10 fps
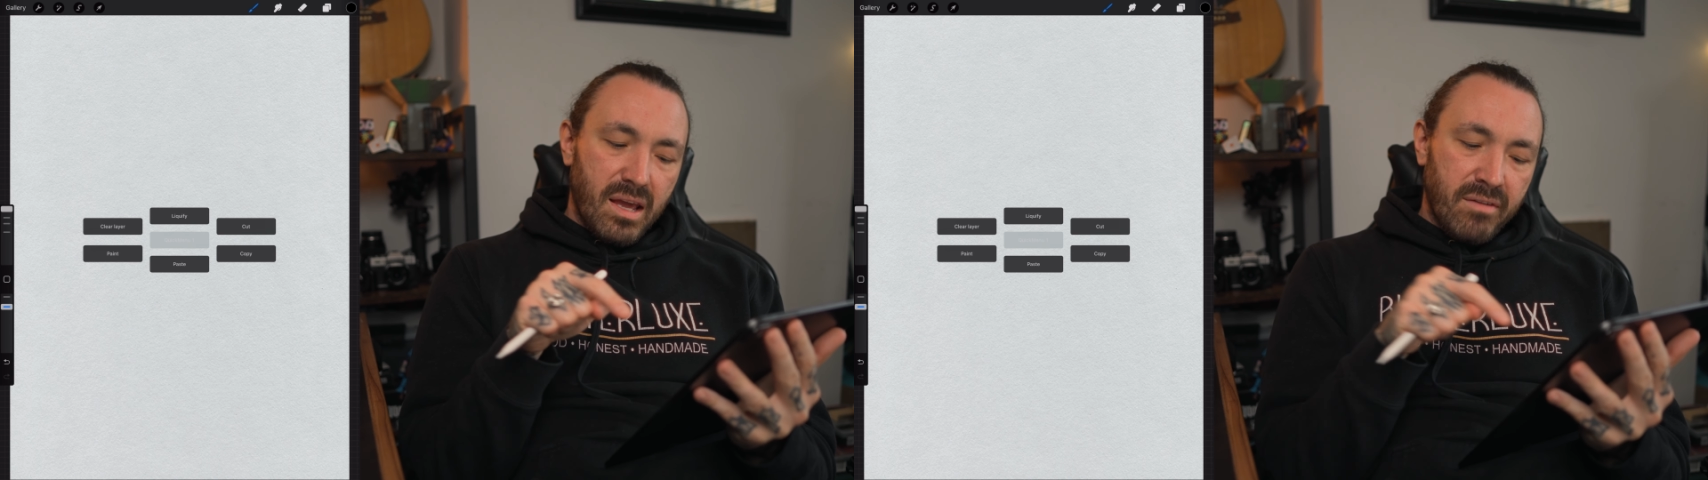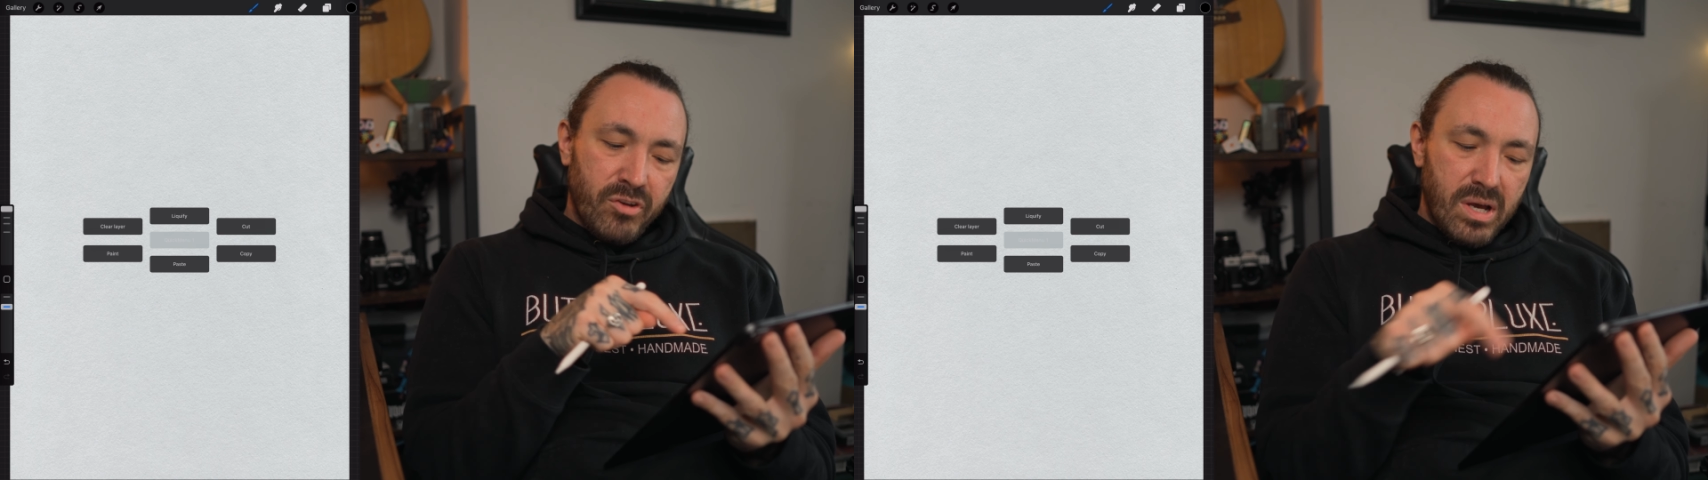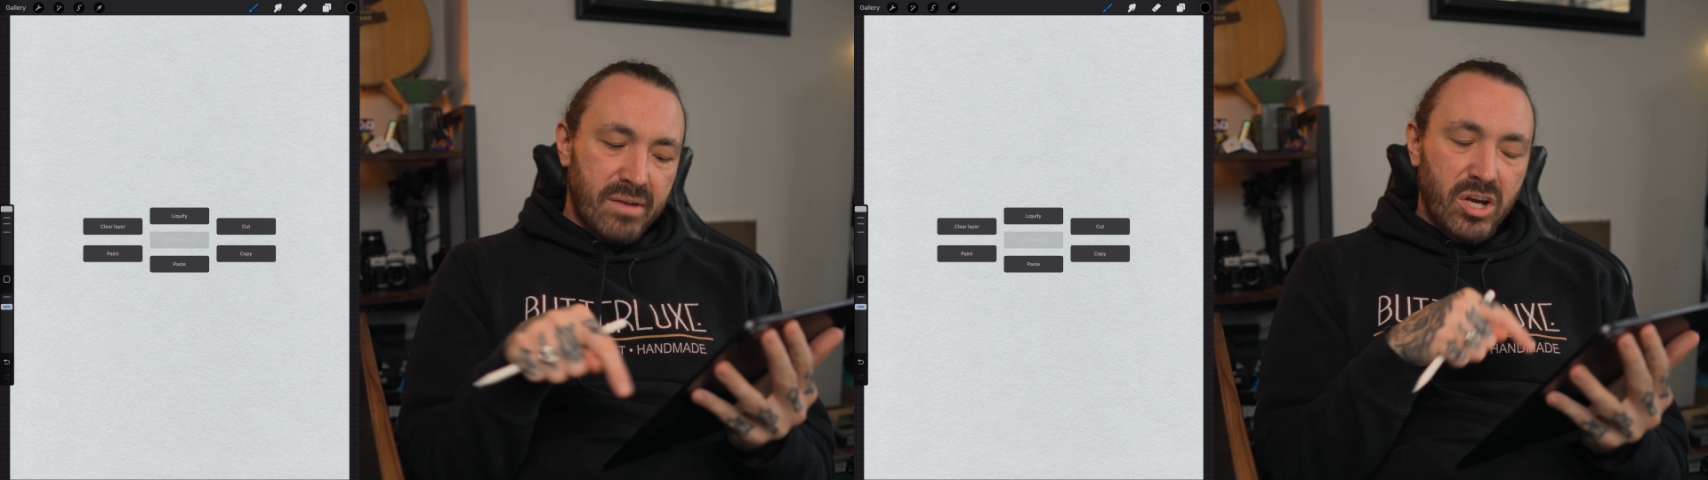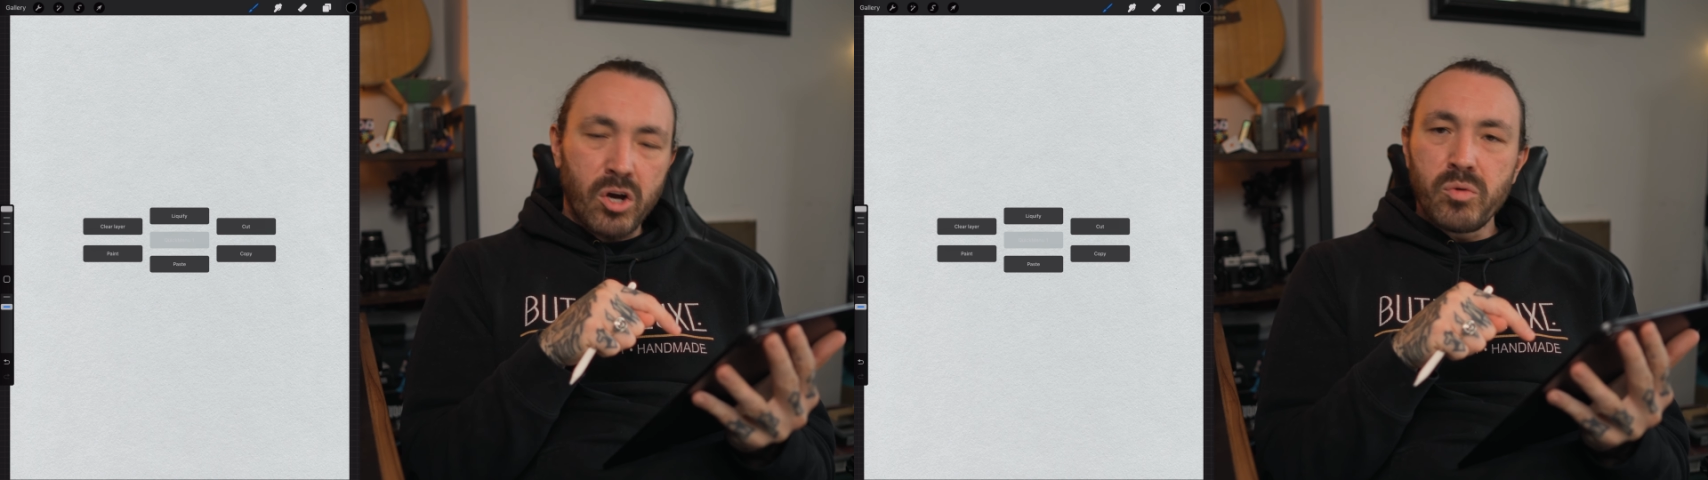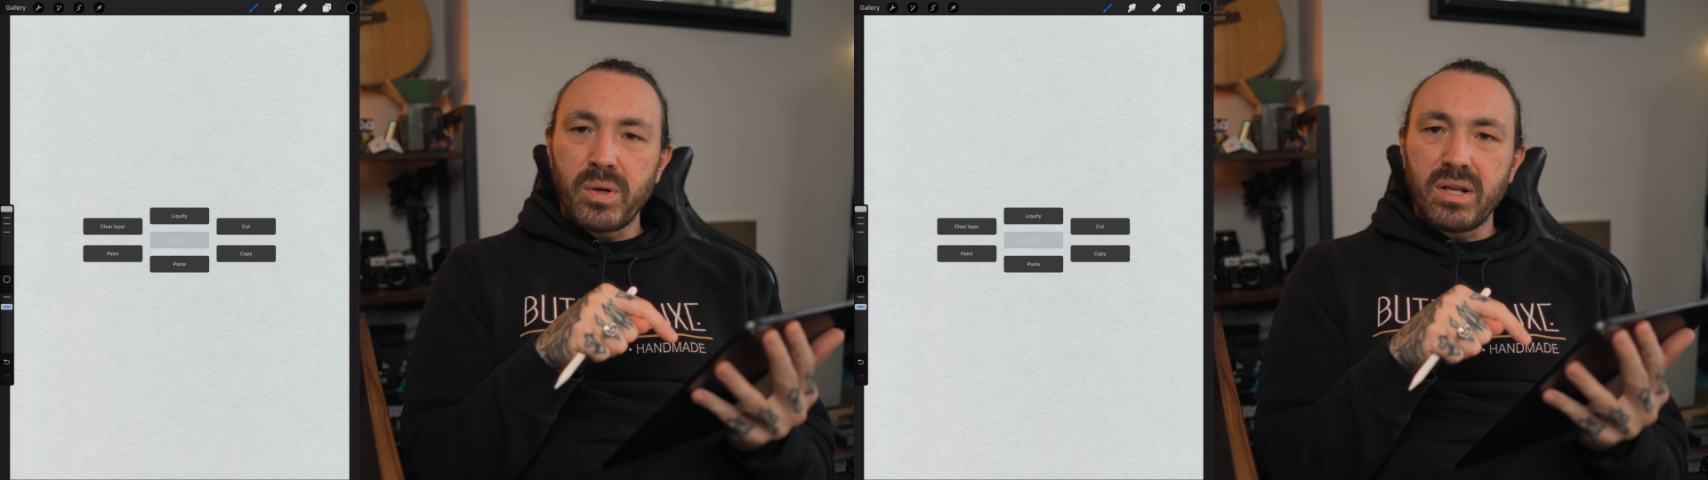if you have it
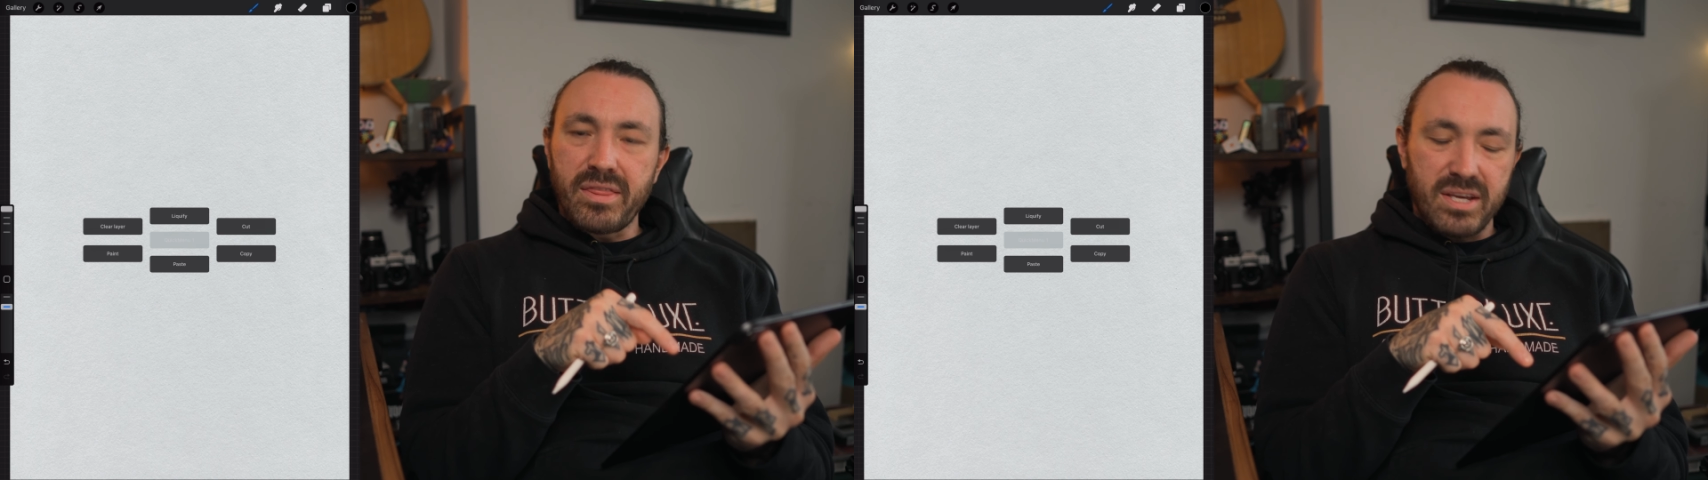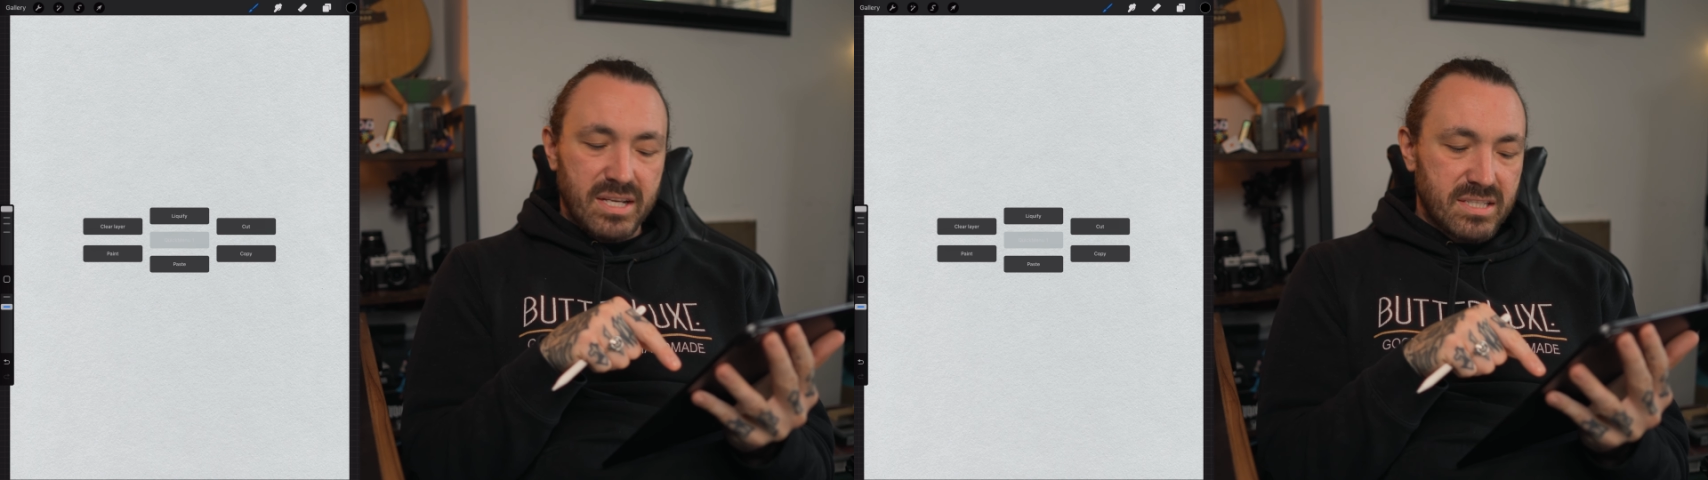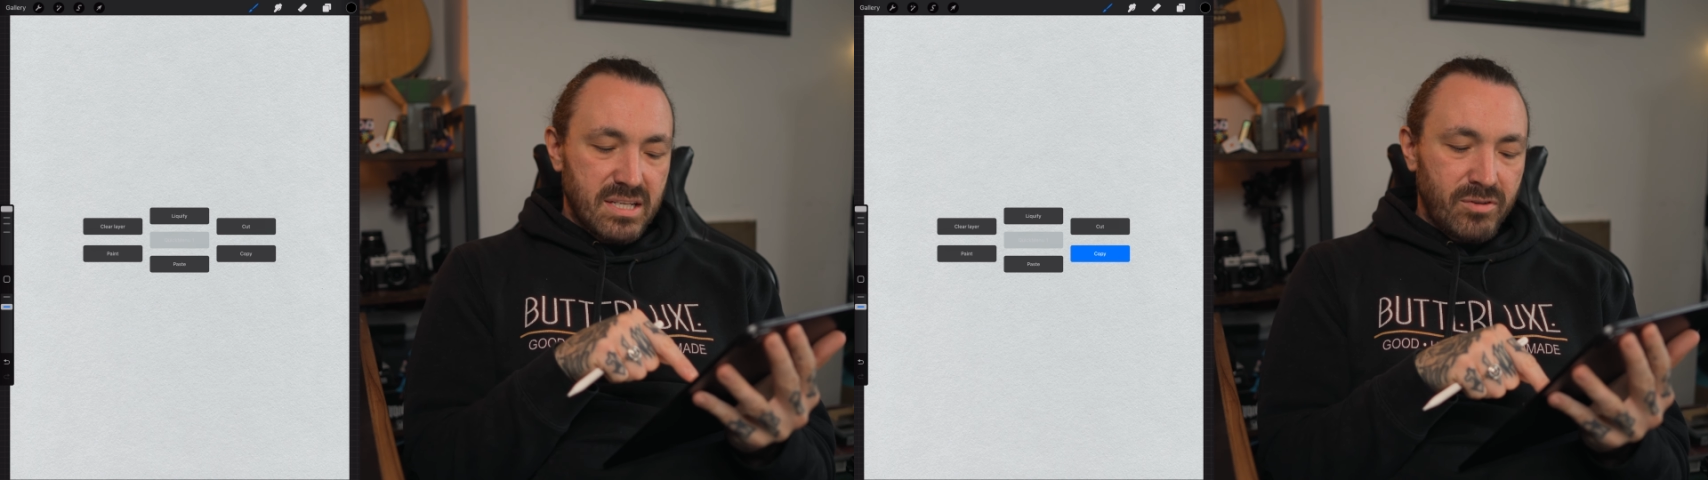open like this,